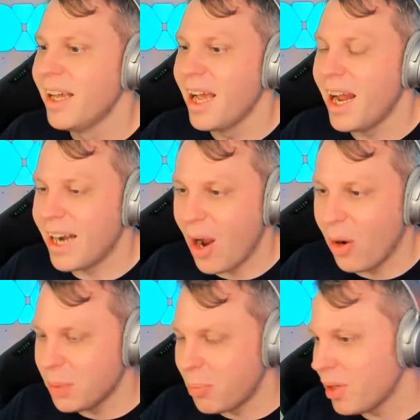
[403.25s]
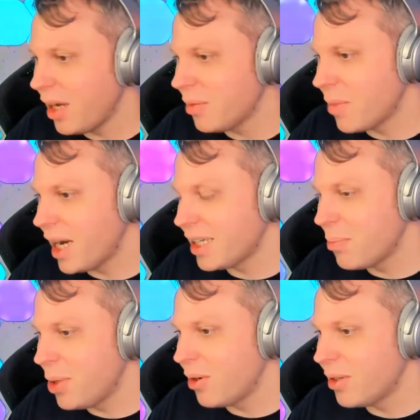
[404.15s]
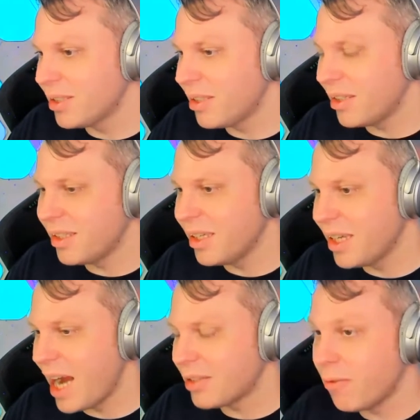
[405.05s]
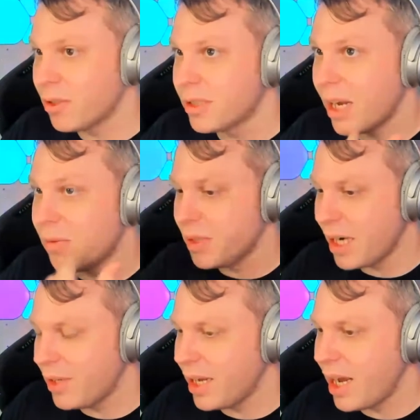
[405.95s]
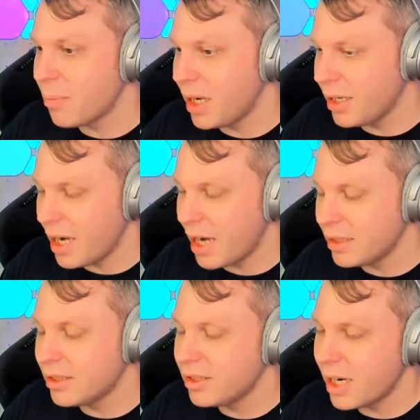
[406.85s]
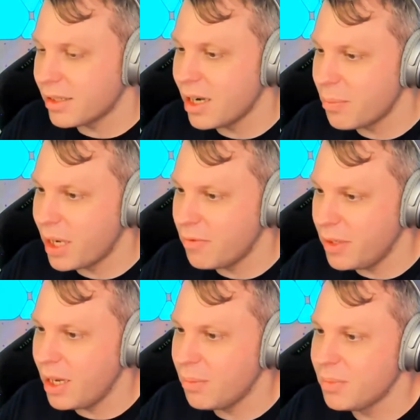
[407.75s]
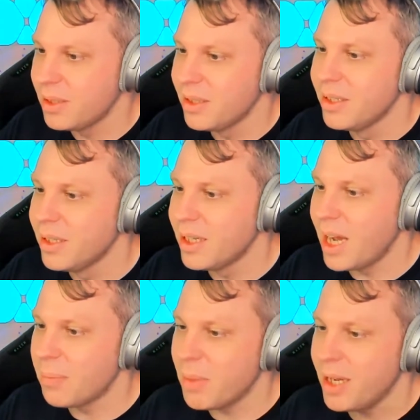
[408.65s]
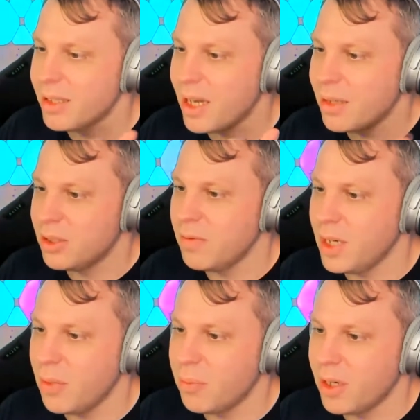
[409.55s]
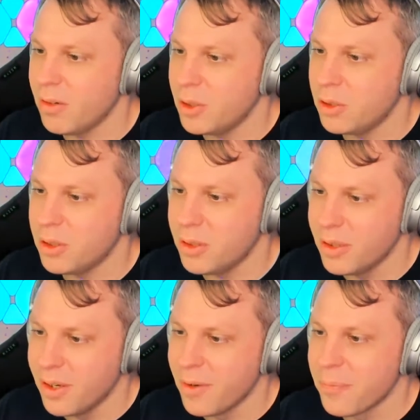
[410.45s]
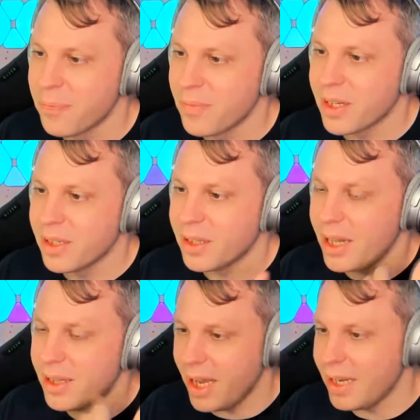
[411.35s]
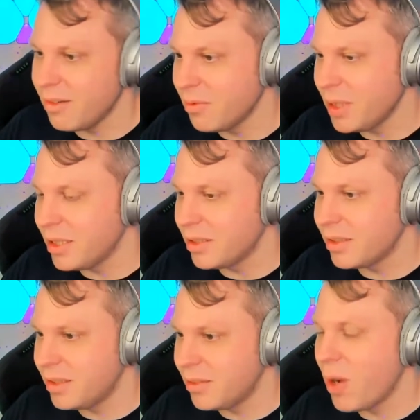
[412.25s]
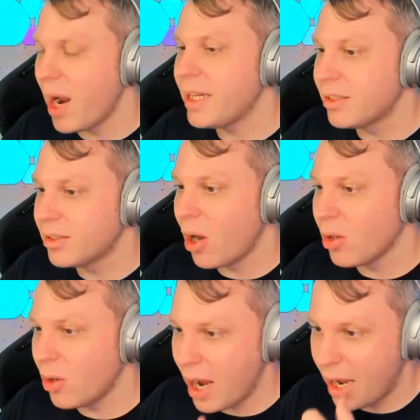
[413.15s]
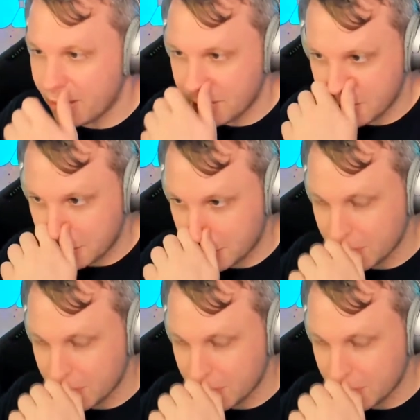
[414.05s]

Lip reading: and I only pulled out my computer just to actually first I did everything on I just checked it on my VM on my Mac. I'm using VMware Fusion, and then we just ran the installer on